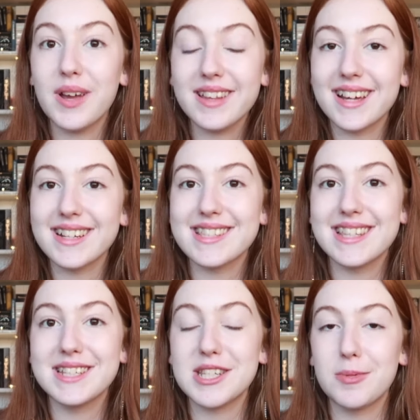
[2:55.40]
yeah, that is
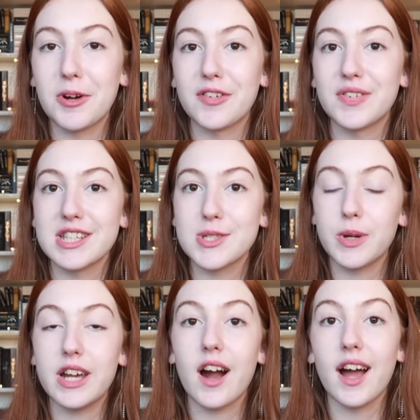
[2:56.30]
the TBR for this week.